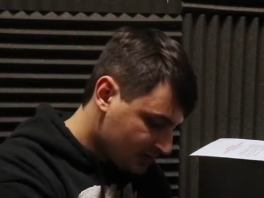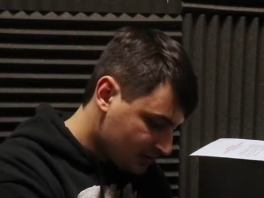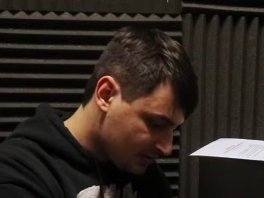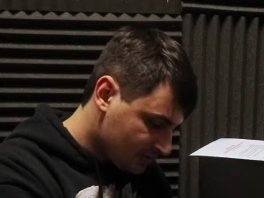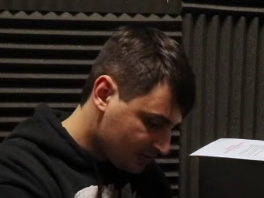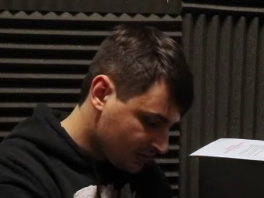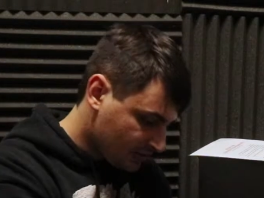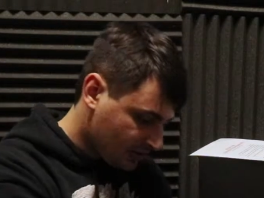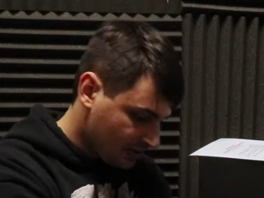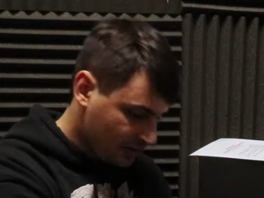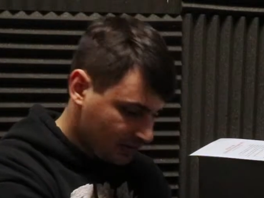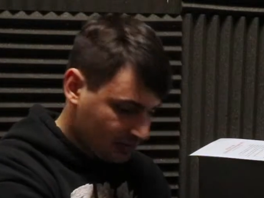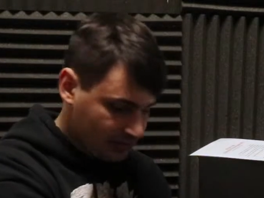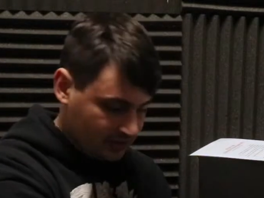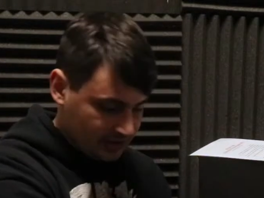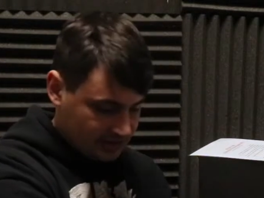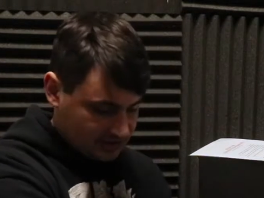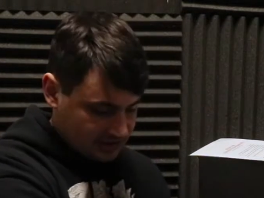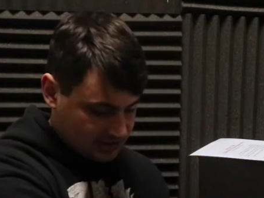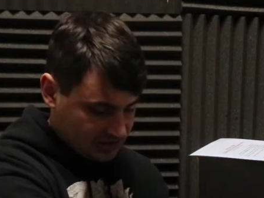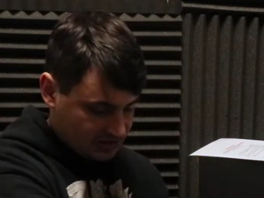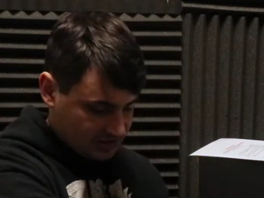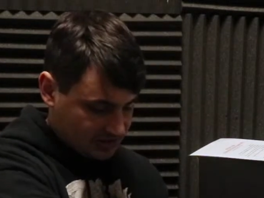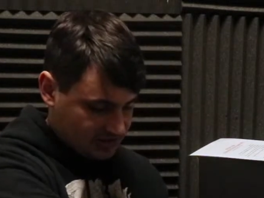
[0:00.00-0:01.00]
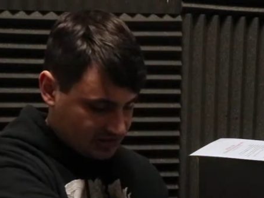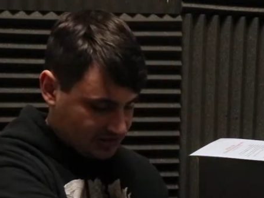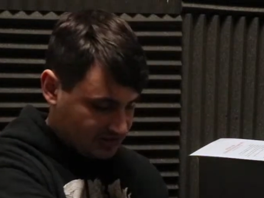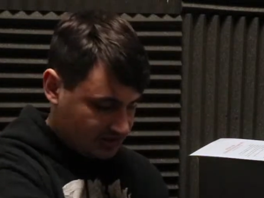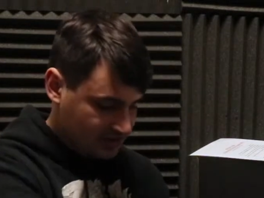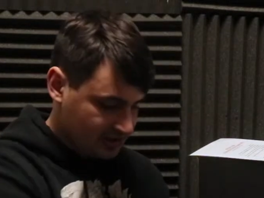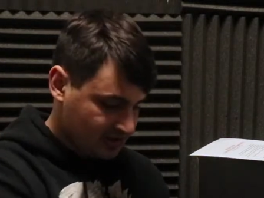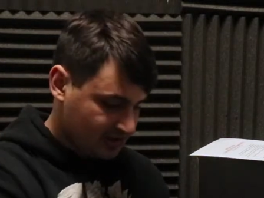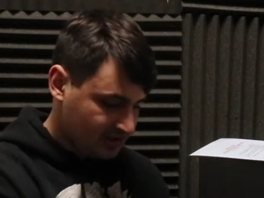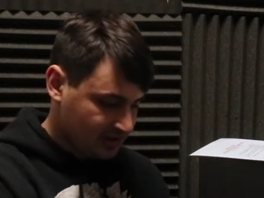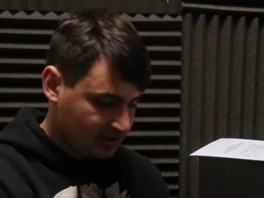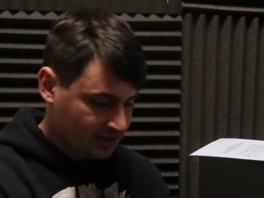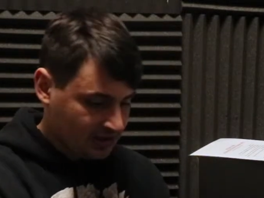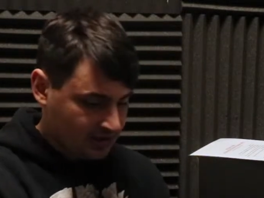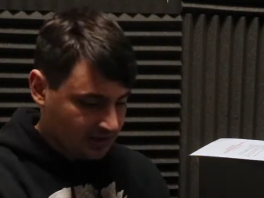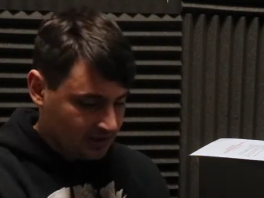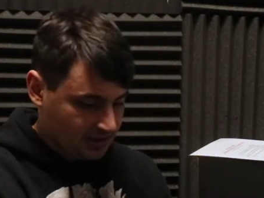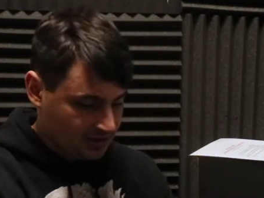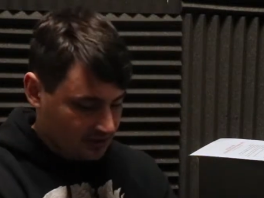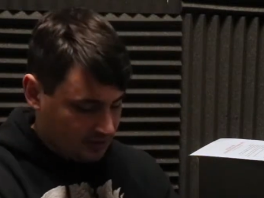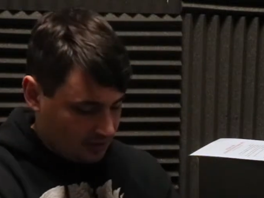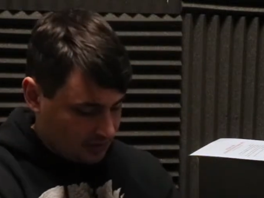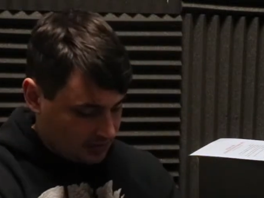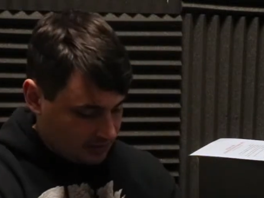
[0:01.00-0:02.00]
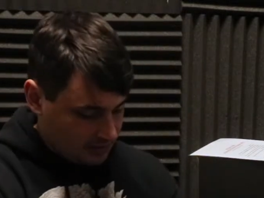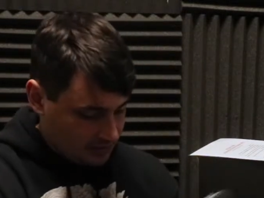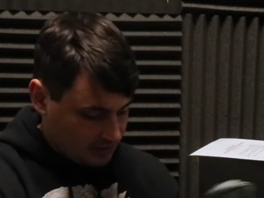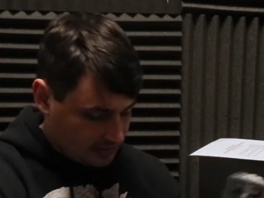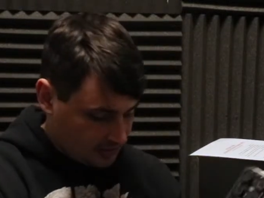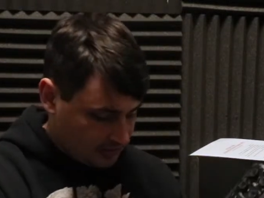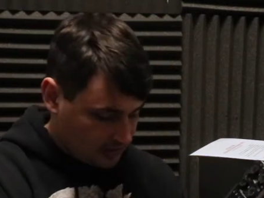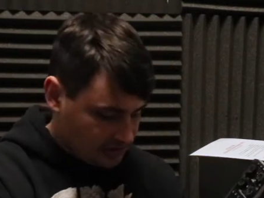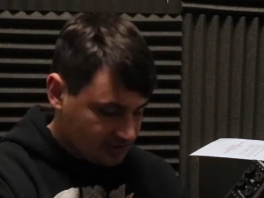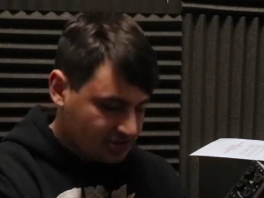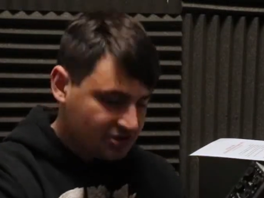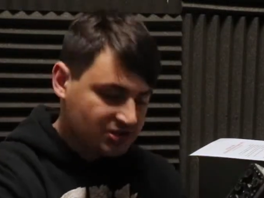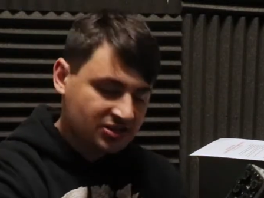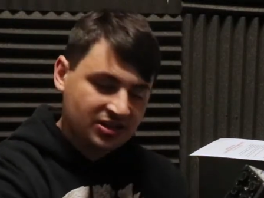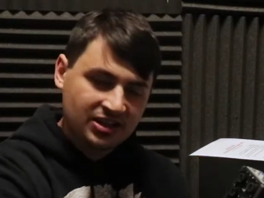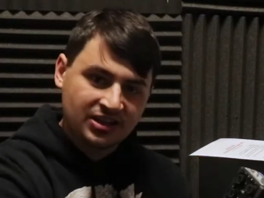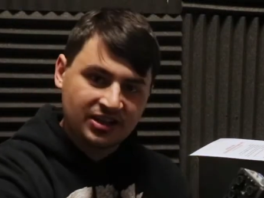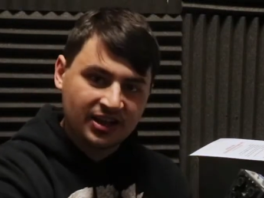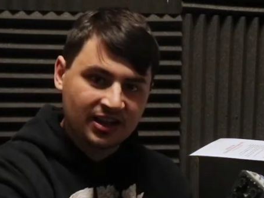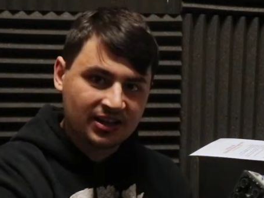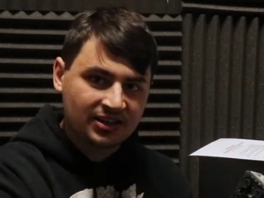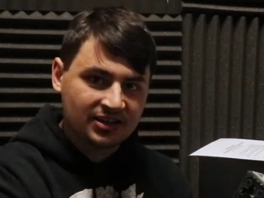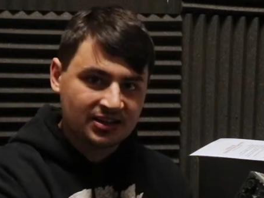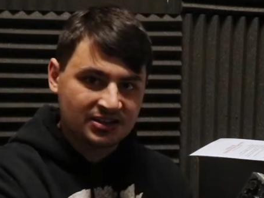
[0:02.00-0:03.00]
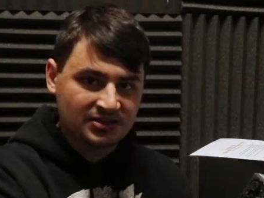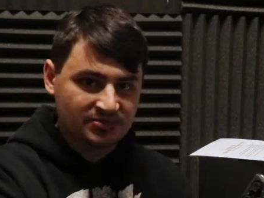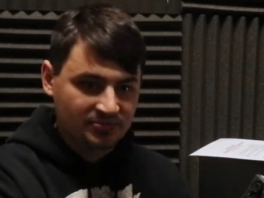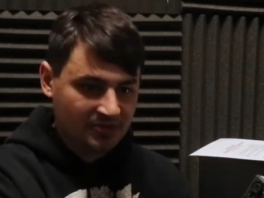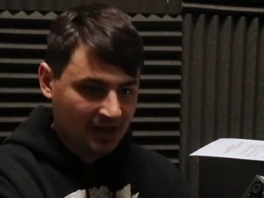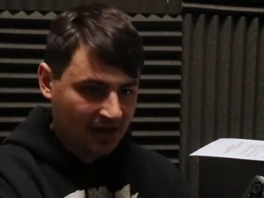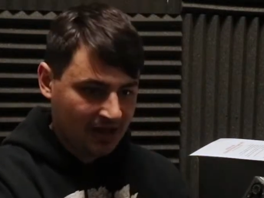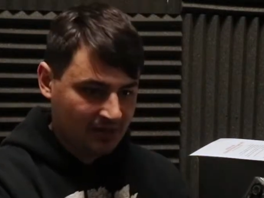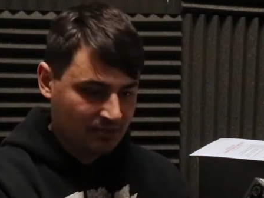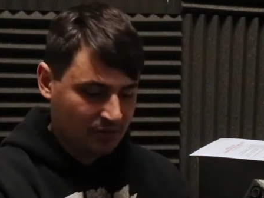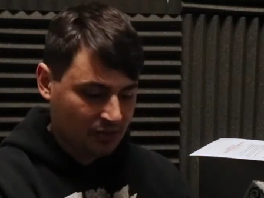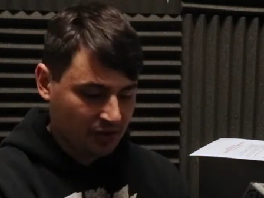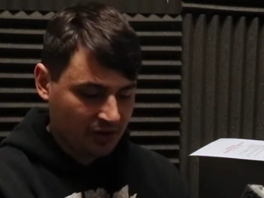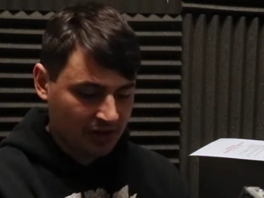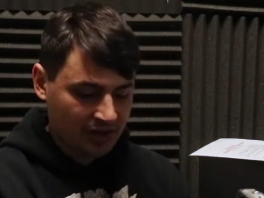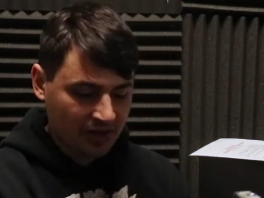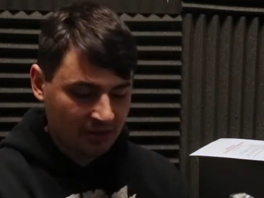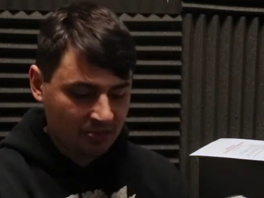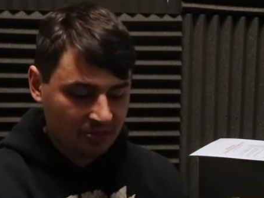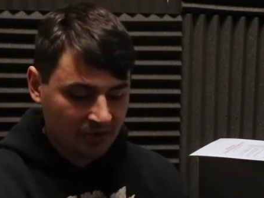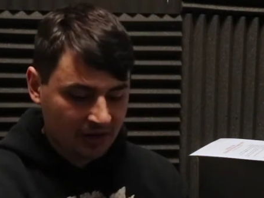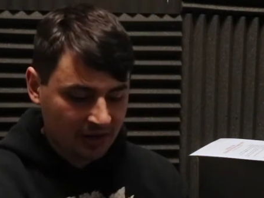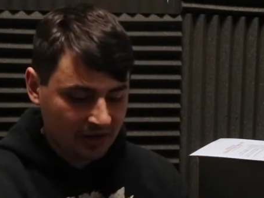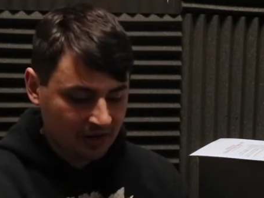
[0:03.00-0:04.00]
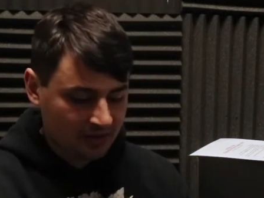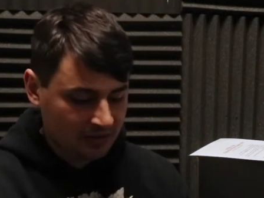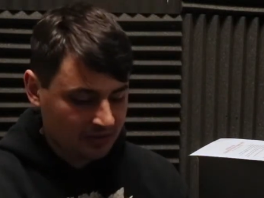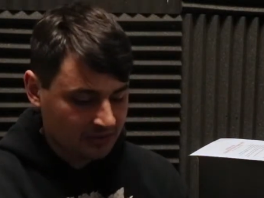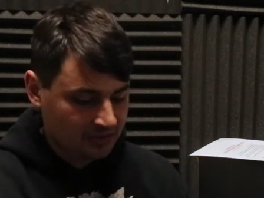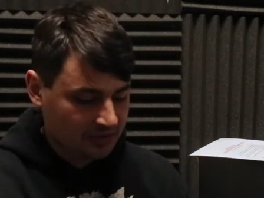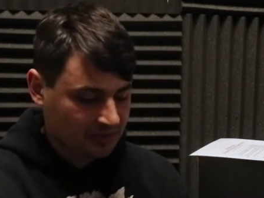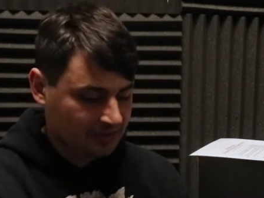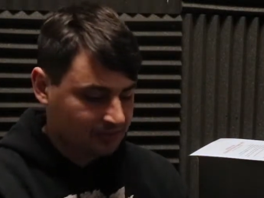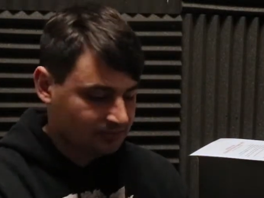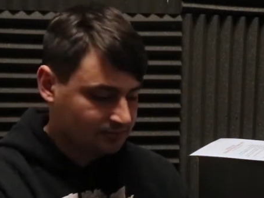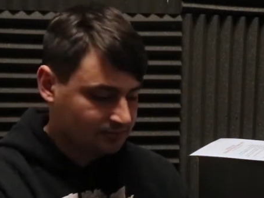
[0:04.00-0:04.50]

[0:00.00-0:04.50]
So let's just connect this bad boy up, why don't we?